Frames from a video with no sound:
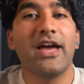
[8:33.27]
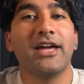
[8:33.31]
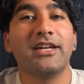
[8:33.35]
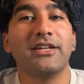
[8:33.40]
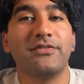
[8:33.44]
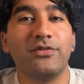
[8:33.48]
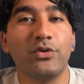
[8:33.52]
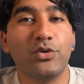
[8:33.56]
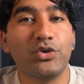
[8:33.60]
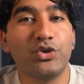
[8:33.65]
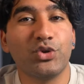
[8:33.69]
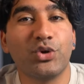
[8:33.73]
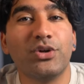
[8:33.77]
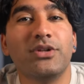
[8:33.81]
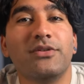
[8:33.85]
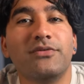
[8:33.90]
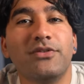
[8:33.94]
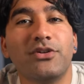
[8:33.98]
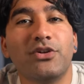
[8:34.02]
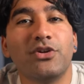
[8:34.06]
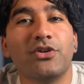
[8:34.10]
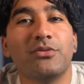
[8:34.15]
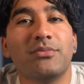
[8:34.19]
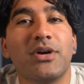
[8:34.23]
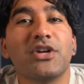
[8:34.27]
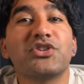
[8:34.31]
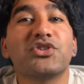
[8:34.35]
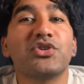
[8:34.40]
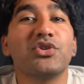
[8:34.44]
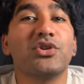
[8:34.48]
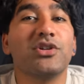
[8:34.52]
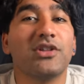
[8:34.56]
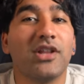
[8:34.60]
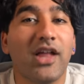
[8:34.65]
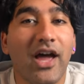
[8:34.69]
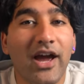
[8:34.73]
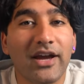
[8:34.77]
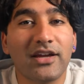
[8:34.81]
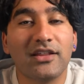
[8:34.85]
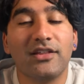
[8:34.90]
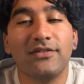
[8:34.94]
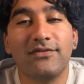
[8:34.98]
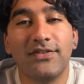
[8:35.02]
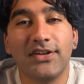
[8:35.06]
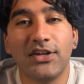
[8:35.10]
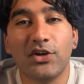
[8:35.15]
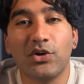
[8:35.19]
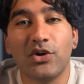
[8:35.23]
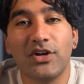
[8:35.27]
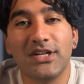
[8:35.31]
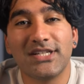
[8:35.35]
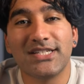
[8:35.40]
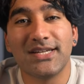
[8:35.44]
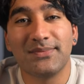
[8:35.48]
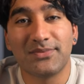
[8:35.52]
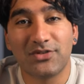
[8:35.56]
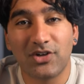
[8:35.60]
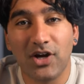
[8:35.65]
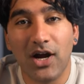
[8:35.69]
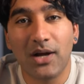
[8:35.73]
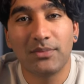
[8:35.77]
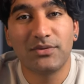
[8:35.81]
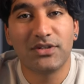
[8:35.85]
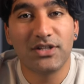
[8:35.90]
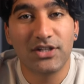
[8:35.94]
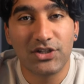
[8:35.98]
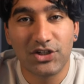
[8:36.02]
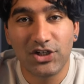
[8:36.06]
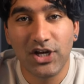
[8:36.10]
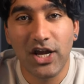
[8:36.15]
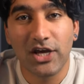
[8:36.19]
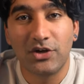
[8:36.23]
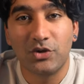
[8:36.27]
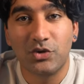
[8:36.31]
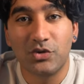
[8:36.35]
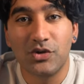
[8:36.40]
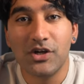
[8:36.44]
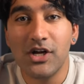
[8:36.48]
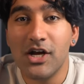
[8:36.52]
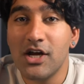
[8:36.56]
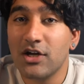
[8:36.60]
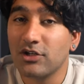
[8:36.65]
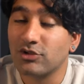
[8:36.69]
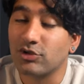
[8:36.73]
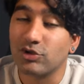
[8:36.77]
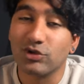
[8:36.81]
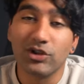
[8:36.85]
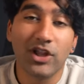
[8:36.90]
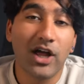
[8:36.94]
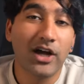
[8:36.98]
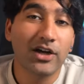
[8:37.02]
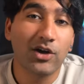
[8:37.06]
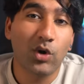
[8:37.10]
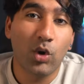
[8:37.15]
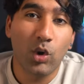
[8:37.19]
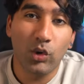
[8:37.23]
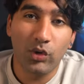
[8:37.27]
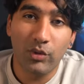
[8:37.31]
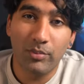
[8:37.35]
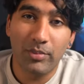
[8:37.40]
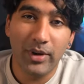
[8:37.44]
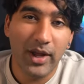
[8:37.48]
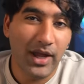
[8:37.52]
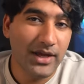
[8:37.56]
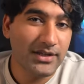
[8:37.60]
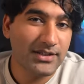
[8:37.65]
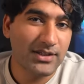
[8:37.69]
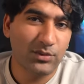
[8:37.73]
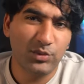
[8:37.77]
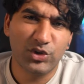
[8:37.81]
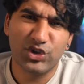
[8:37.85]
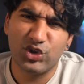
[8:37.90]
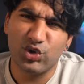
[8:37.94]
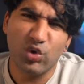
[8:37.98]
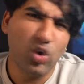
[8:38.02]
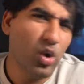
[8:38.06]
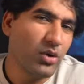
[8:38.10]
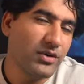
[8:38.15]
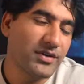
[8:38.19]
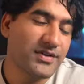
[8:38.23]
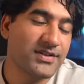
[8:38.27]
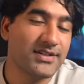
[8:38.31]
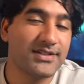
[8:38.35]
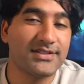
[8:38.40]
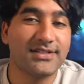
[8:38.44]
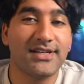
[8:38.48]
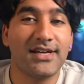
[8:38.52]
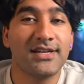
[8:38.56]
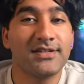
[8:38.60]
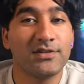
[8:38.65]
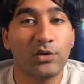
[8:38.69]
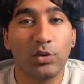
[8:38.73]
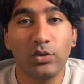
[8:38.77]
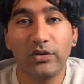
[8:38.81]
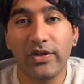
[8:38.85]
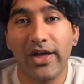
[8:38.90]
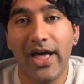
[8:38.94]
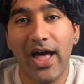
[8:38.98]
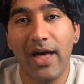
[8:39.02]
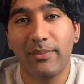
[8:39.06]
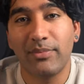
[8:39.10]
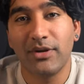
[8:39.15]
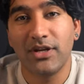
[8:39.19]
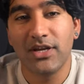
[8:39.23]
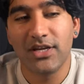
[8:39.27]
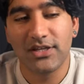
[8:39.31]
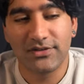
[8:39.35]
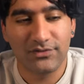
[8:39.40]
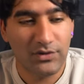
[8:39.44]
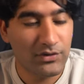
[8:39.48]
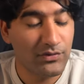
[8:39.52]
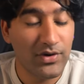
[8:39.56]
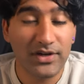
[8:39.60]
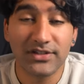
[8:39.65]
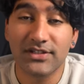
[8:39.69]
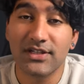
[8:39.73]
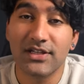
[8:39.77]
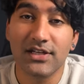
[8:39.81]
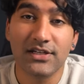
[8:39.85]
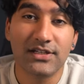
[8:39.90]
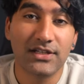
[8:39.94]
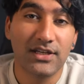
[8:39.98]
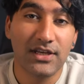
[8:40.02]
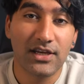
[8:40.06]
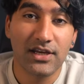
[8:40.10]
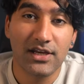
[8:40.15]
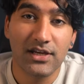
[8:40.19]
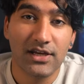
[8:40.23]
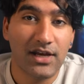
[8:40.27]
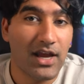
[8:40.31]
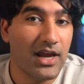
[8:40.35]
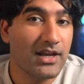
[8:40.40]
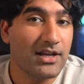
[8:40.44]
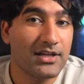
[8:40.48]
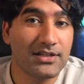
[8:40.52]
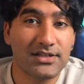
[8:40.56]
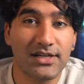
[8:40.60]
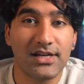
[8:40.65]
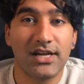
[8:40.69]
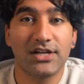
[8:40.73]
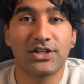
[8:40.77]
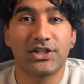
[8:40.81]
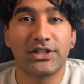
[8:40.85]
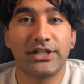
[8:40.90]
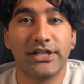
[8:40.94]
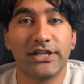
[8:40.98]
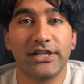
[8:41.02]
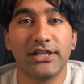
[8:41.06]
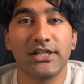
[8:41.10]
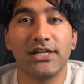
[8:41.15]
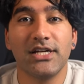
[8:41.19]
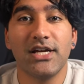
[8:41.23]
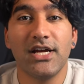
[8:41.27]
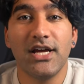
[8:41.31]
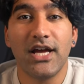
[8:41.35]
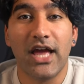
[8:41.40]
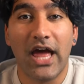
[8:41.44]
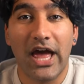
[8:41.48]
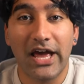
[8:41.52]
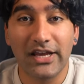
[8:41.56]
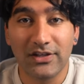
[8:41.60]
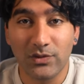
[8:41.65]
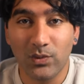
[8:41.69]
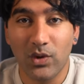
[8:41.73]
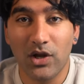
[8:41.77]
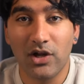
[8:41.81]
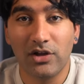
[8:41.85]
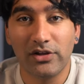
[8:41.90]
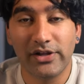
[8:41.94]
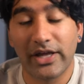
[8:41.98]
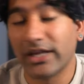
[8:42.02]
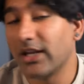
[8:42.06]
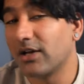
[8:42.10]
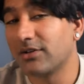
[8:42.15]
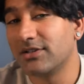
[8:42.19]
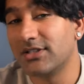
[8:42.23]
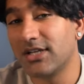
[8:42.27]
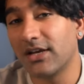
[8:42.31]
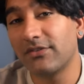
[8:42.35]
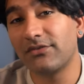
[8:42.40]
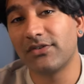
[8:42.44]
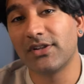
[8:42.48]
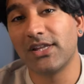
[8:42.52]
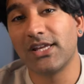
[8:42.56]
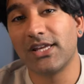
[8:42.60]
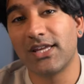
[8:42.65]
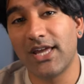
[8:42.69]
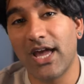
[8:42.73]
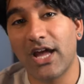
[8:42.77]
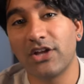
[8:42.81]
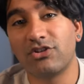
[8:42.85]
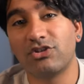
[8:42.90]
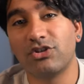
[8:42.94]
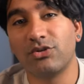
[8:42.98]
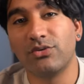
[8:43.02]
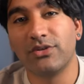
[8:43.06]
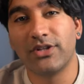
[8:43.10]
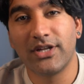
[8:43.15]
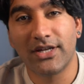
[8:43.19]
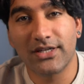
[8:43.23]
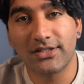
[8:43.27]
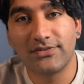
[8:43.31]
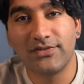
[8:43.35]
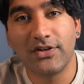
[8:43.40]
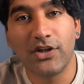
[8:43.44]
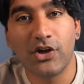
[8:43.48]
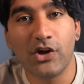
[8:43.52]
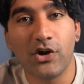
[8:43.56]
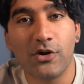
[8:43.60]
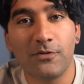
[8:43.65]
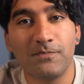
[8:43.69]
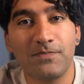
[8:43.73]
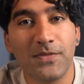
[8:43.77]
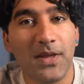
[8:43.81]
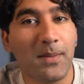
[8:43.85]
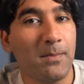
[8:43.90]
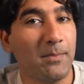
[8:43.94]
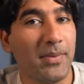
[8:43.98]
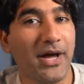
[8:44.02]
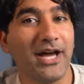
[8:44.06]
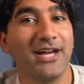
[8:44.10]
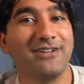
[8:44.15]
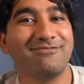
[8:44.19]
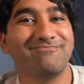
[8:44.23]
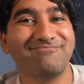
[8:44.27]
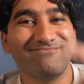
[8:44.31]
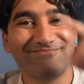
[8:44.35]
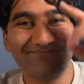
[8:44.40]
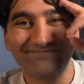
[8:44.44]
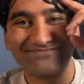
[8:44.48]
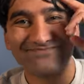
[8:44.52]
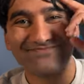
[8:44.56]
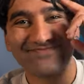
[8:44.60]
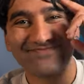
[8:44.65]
And if you enjoyed the video, make sure you like the video and subscribe to the channel. Good luck, all the best. I wish you all the success, all the happiness for the rest of this year and into next year as well. And I'll definitely catch you in the next video. Bye.